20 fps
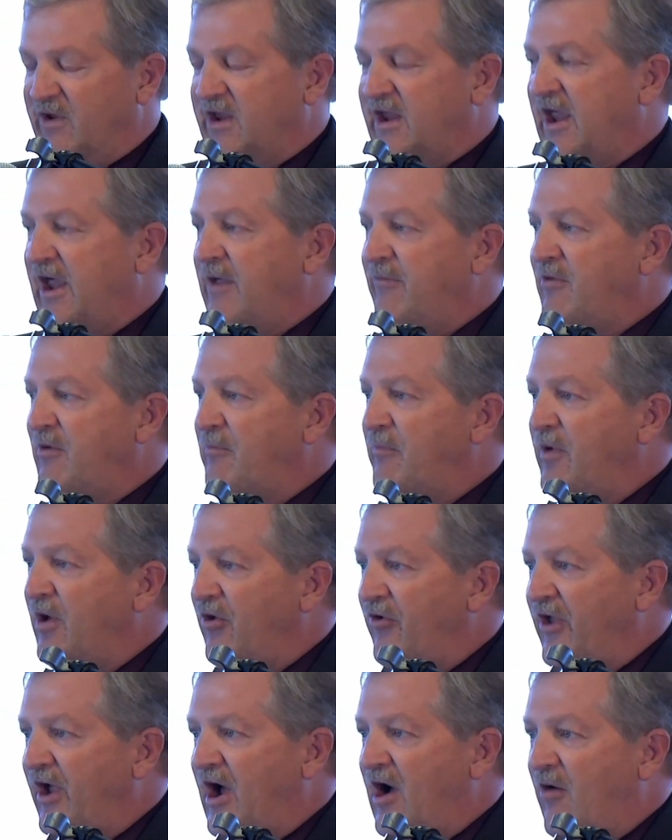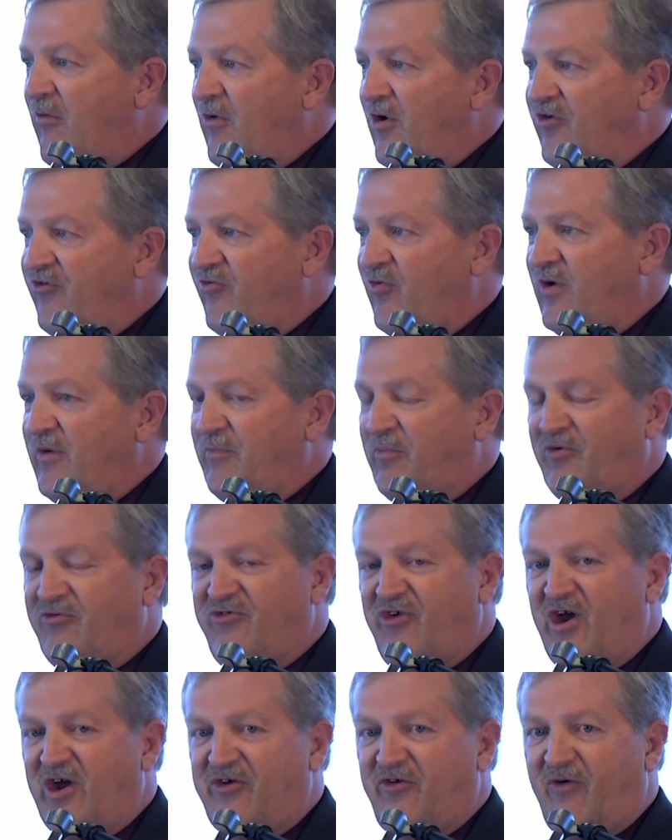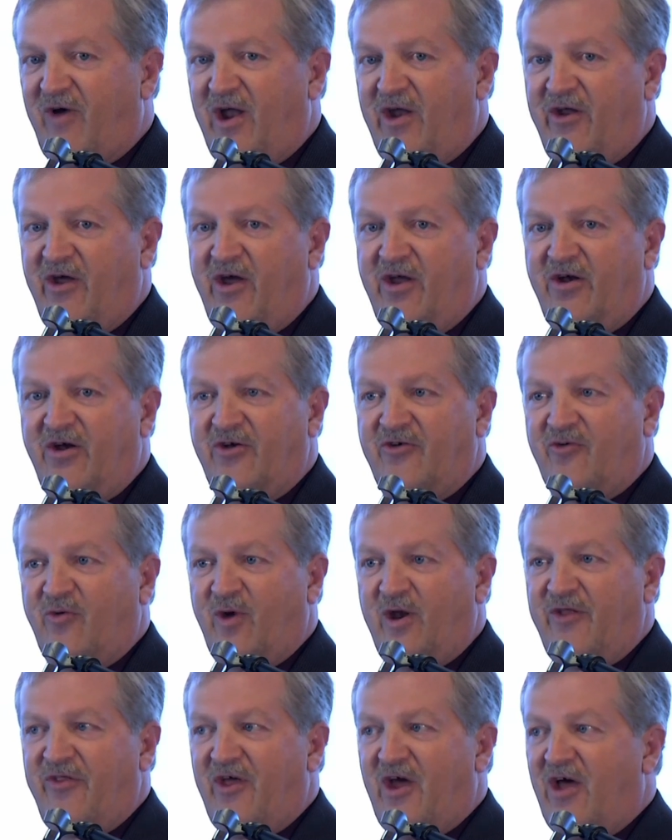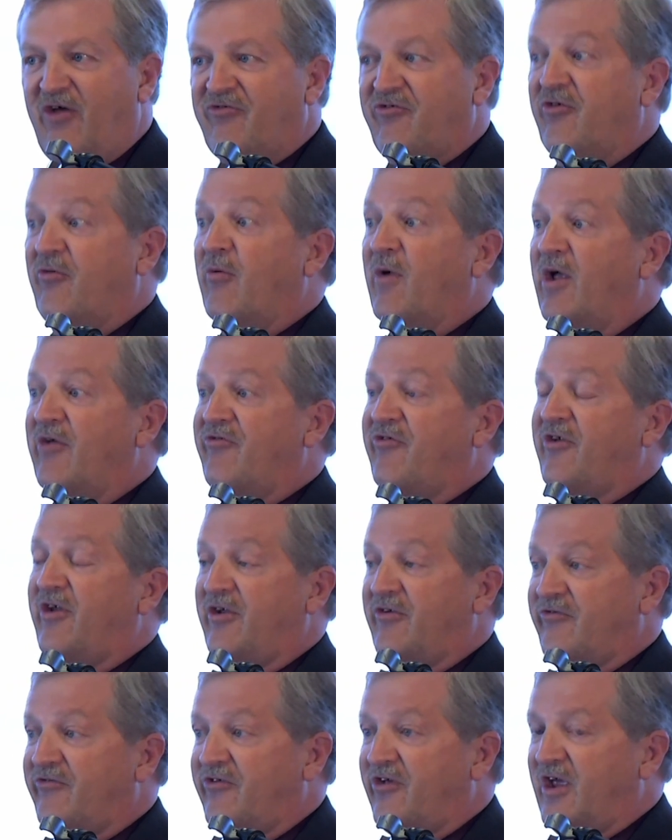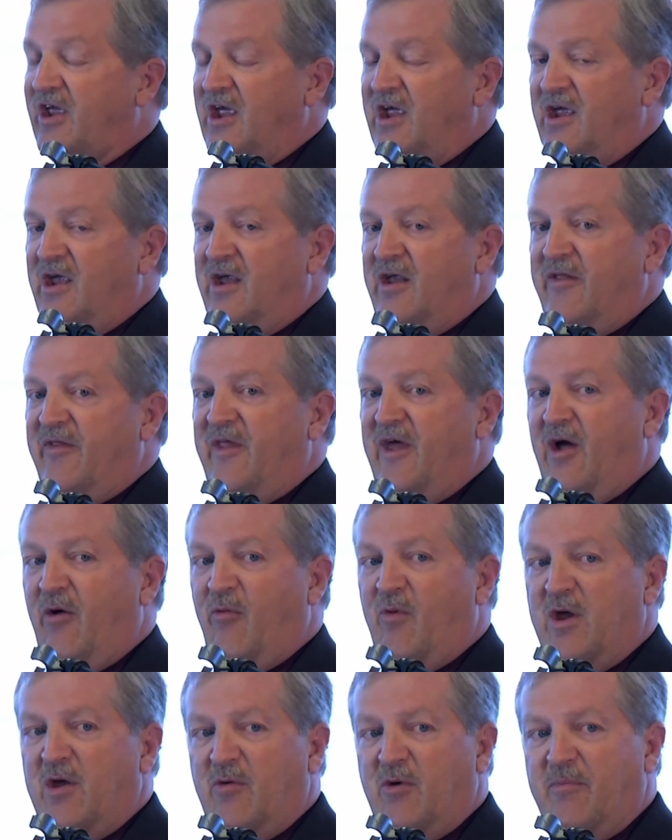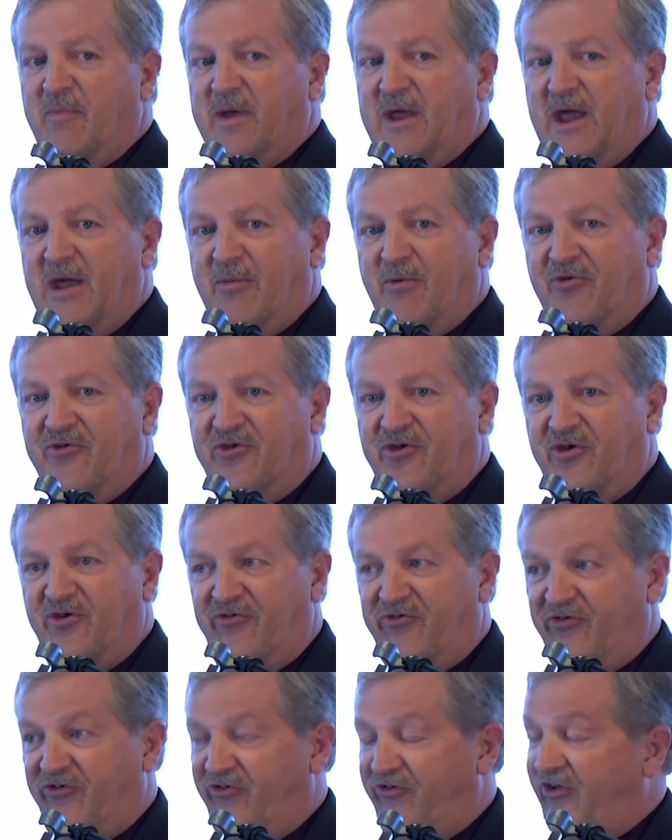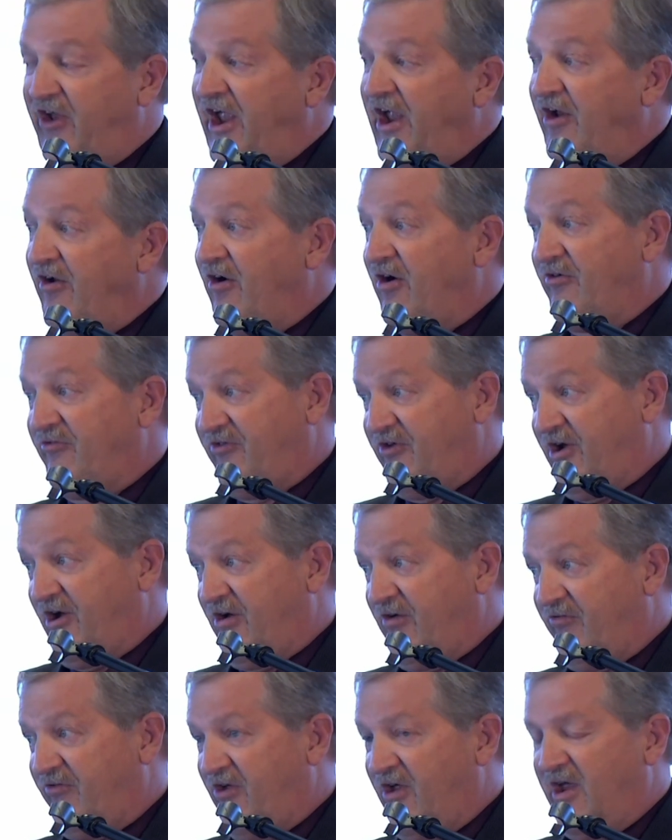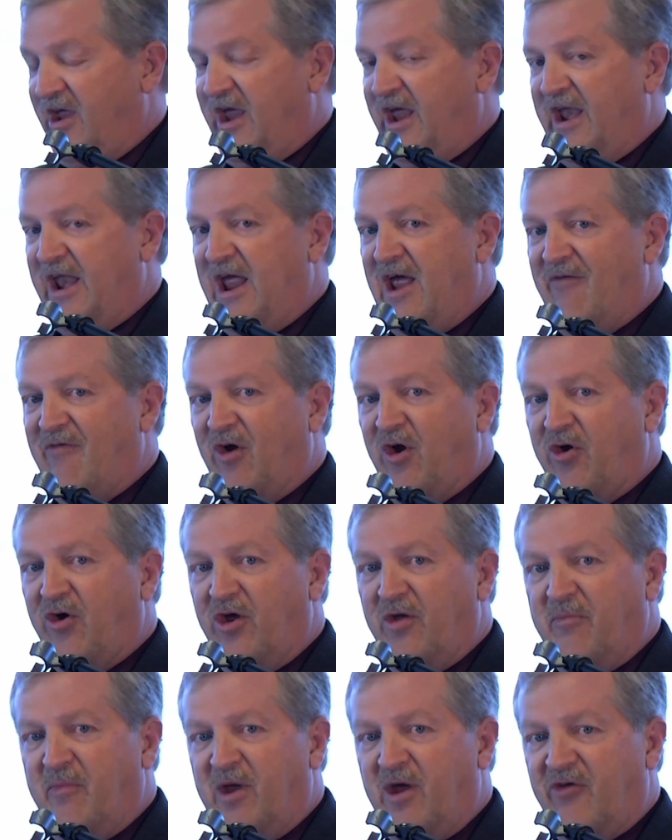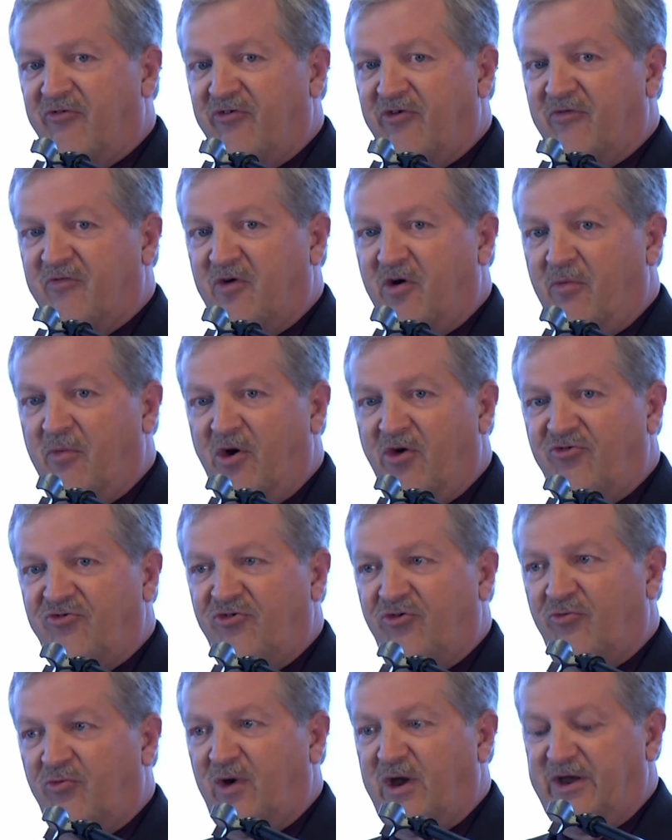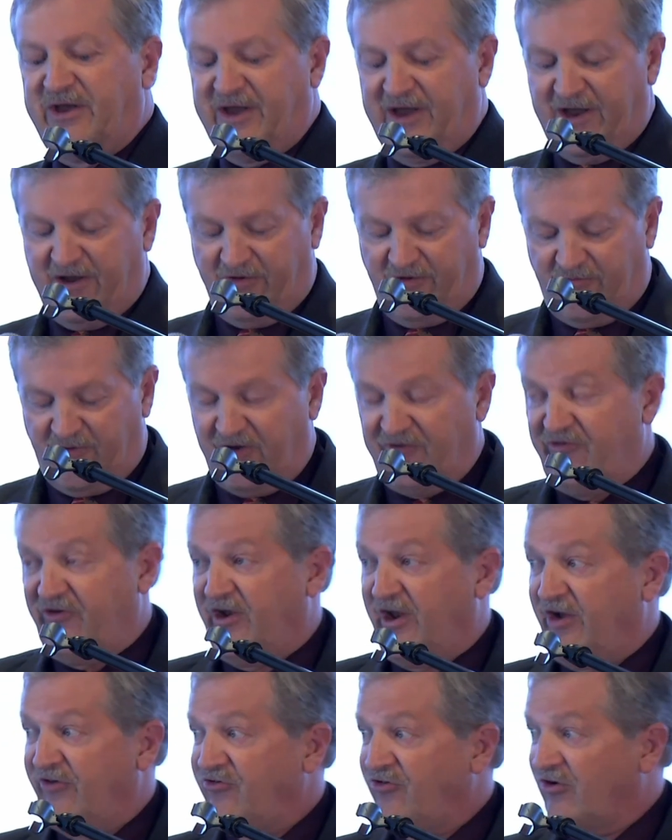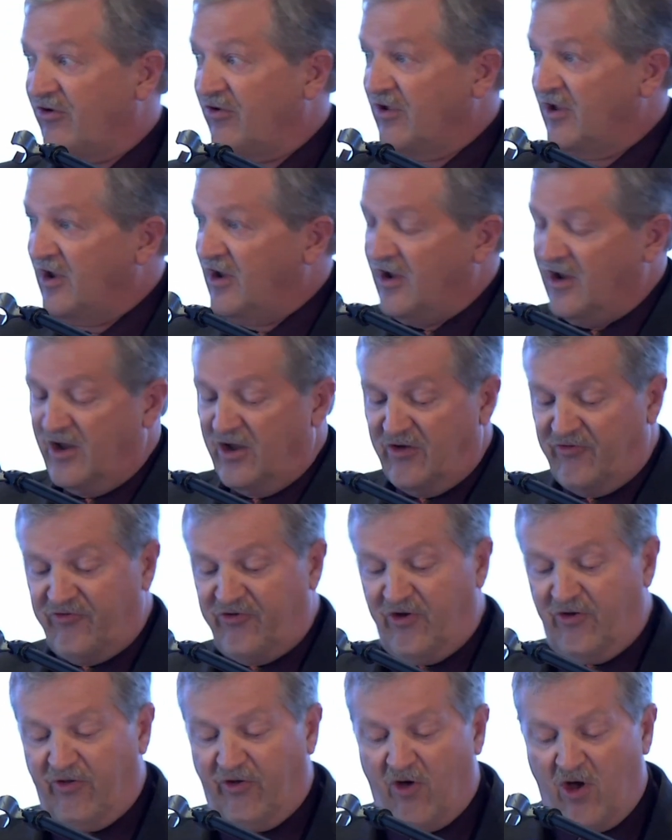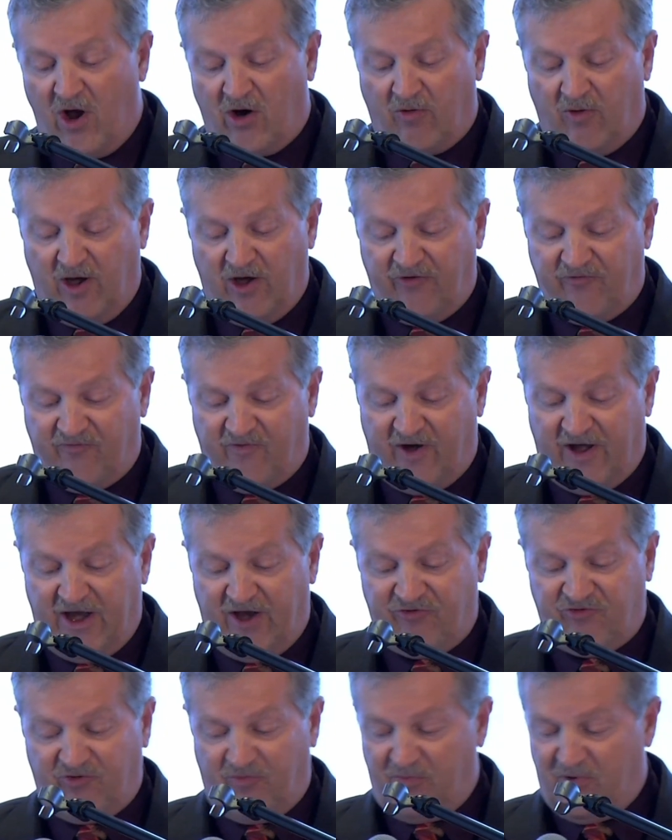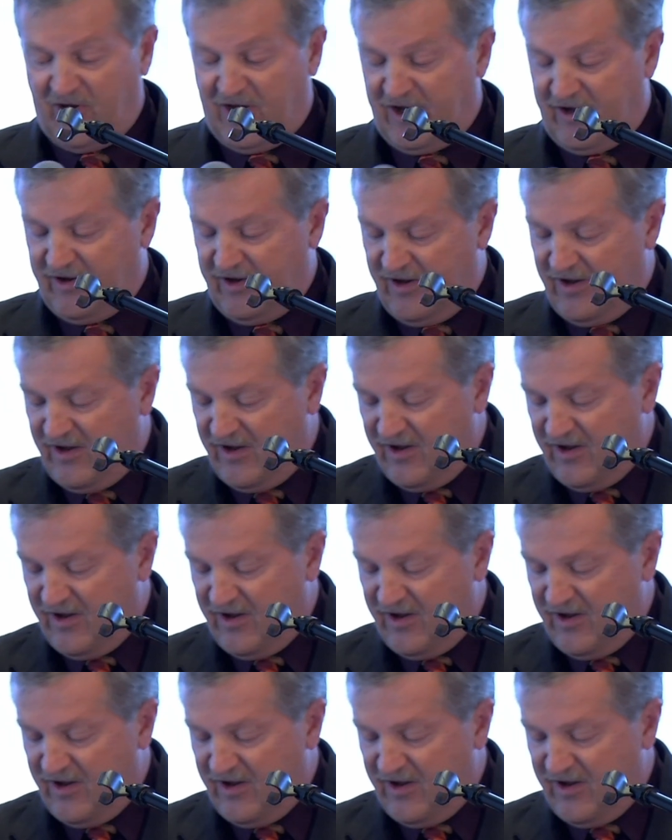came to build out, which we project around 120,000 residents, that we would be able to sustain ourselves and have a good mix of commercial, retail, and residential. So the long-range financial plan.